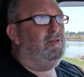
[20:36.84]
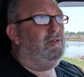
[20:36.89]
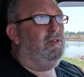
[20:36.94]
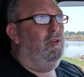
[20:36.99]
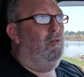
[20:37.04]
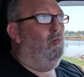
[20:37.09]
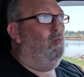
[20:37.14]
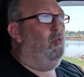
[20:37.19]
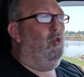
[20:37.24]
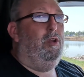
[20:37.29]

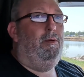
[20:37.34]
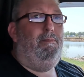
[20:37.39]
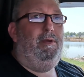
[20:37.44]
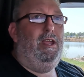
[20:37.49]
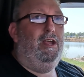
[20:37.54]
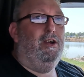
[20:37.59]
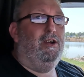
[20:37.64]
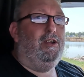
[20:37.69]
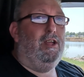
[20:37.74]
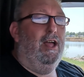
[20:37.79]
would it
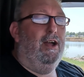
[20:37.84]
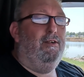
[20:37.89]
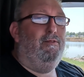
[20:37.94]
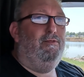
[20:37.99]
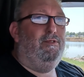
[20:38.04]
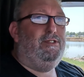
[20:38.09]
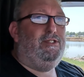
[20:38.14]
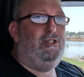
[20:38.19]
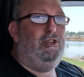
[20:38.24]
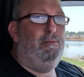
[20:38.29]
be
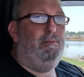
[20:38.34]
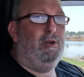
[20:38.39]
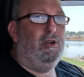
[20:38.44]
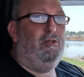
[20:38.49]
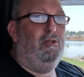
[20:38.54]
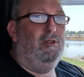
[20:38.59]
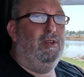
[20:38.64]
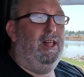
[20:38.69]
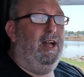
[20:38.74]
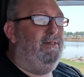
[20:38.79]
a super
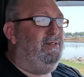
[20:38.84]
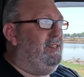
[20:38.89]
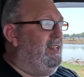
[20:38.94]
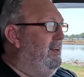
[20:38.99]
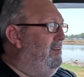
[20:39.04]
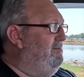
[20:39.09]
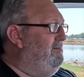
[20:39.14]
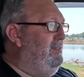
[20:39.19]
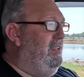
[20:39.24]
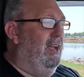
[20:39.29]
cool
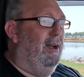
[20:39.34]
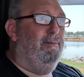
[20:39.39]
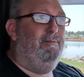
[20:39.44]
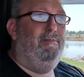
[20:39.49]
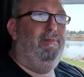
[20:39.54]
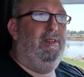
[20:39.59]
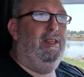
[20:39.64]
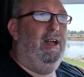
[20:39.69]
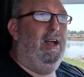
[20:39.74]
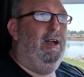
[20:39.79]
lifestyle? Yep.
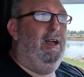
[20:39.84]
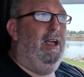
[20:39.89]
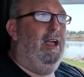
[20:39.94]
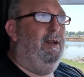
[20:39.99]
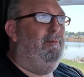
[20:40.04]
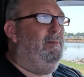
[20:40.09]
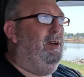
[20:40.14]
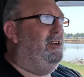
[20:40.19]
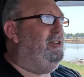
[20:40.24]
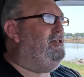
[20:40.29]

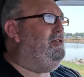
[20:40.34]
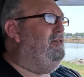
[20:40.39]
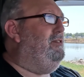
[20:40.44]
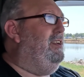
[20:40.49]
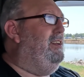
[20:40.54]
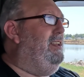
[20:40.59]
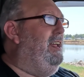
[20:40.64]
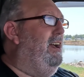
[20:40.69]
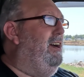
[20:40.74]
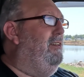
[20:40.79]
I'm not shooting
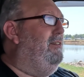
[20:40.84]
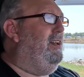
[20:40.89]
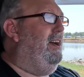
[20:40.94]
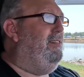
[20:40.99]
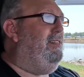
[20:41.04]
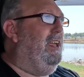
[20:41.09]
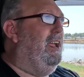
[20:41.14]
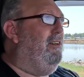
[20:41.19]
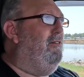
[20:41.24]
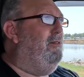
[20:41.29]
it down. I
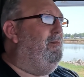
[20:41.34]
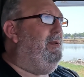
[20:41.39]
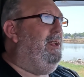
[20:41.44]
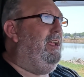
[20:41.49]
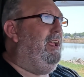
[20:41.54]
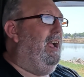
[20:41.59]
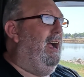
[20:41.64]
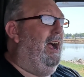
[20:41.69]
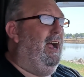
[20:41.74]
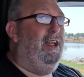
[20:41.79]
think it would
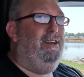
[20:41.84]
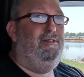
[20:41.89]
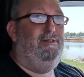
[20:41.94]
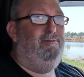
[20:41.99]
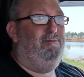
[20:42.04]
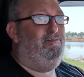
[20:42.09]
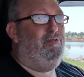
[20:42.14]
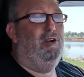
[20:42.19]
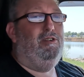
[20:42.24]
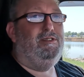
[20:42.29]
be, I
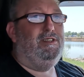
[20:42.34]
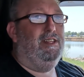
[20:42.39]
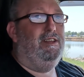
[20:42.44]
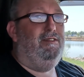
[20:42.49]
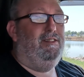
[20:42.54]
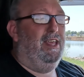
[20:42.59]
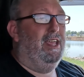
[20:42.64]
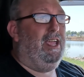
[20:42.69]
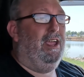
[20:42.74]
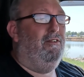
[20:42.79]
personally
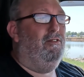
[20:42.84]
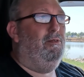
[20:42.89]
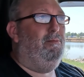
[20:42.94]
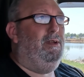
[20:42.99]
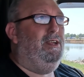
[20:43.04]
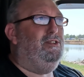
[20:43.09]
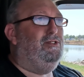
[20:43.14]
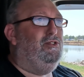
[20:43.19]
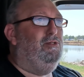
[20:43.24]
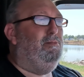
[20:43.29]
think it would
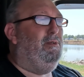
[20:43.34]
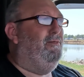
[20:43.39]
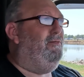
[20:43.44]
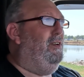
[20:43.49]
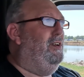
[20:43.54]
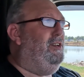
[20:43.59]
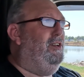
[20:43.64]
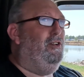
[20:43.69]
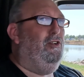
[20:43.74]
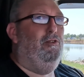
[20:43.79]
be super
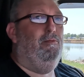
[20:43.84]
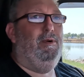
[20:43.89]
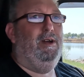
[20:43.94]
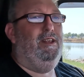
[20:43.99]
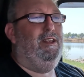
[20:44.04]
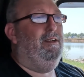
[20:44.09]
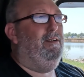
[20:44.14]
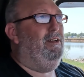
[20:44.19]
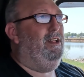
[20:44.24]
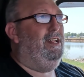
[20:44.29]
fun to do,
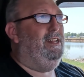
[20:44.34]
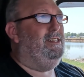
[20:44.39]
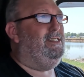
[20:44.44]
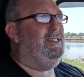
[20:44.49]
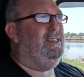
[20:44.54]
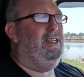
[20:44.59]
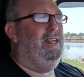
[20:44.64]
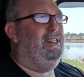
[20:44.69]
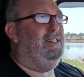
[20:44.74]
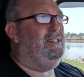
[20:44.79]
but
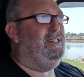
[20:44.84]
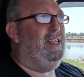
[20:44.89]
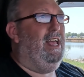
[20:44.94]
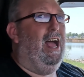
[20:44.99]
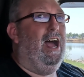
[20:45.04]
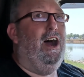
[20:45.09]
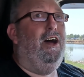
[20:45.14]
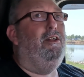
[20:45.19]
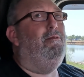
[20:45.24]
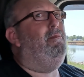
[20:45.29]
it's
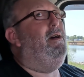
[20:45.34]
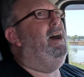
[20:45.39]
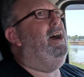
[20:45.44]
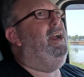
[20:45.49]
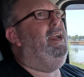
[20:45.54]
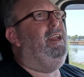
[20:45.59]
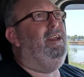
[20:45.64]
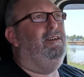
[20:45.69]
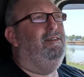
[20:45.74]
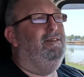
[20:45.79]
out of
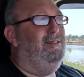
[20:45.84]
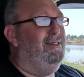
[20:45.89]
my